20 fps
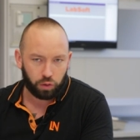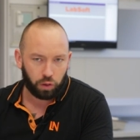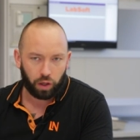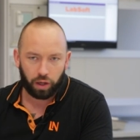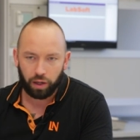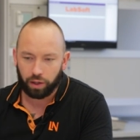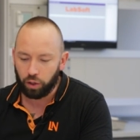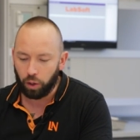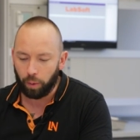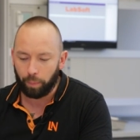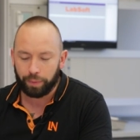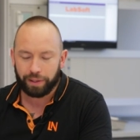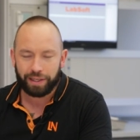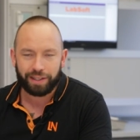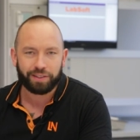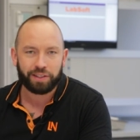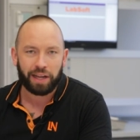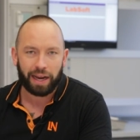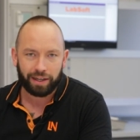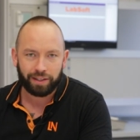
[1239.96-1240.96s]
uh,
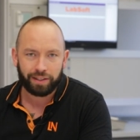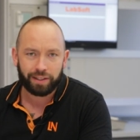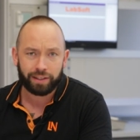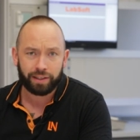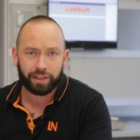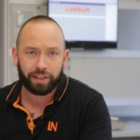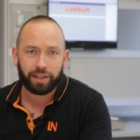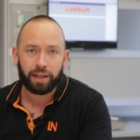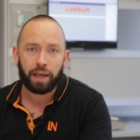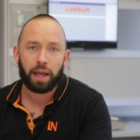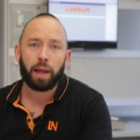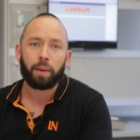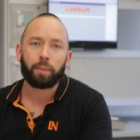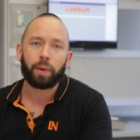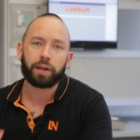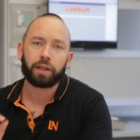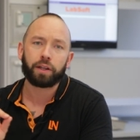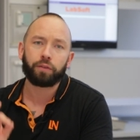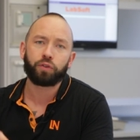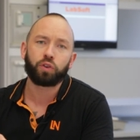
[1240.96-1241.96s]
complete technically,
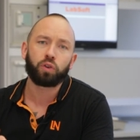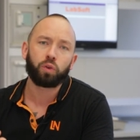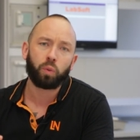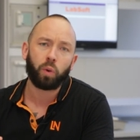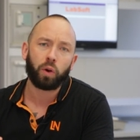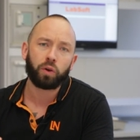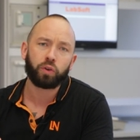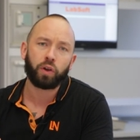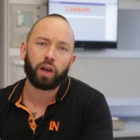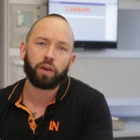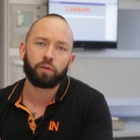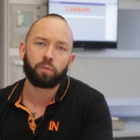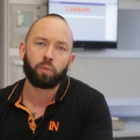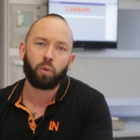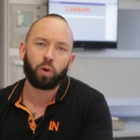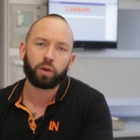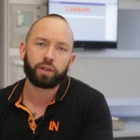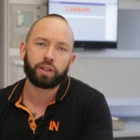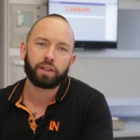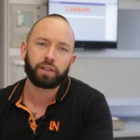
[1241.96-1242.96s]
but if you want to have
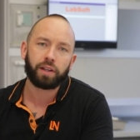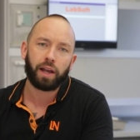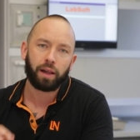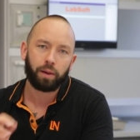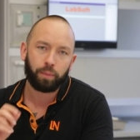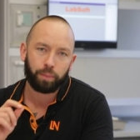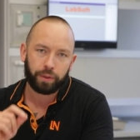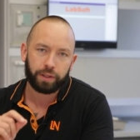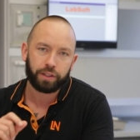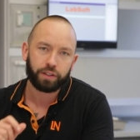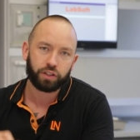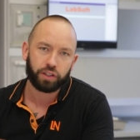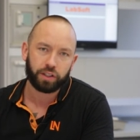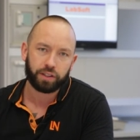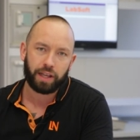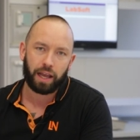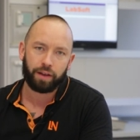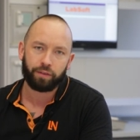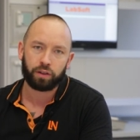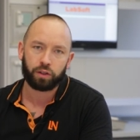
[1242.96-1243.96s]
more detail, please
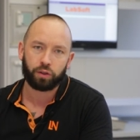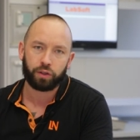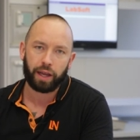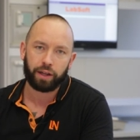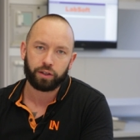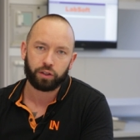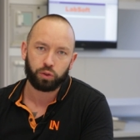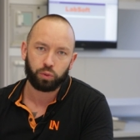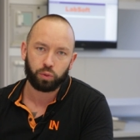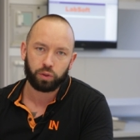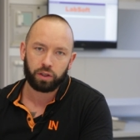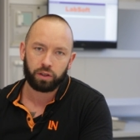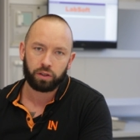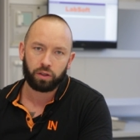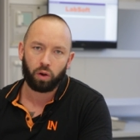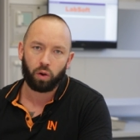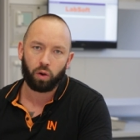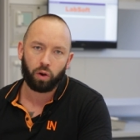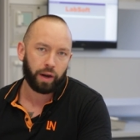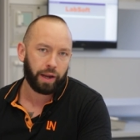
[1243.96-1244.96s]
just have a look at
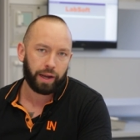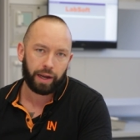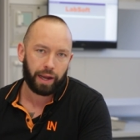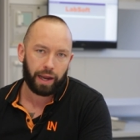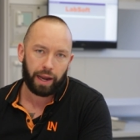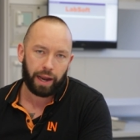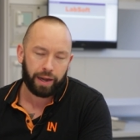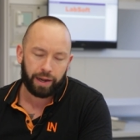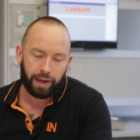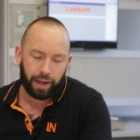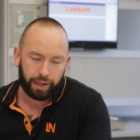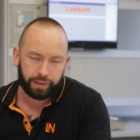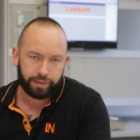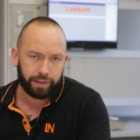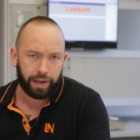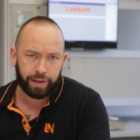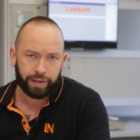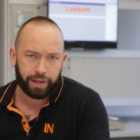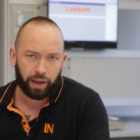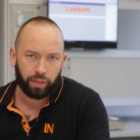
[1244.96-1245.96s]
Google or at
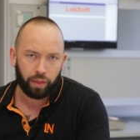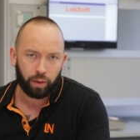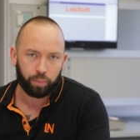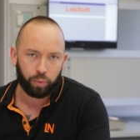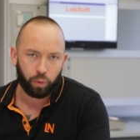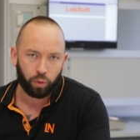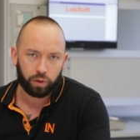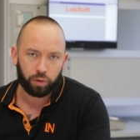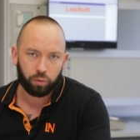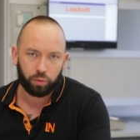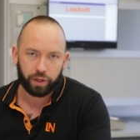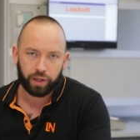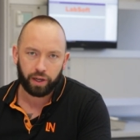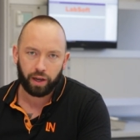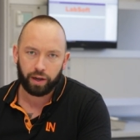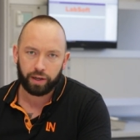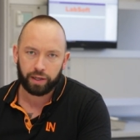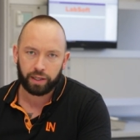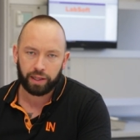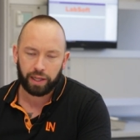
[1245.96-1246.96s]
any other book
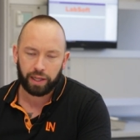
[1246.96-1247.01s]
regarding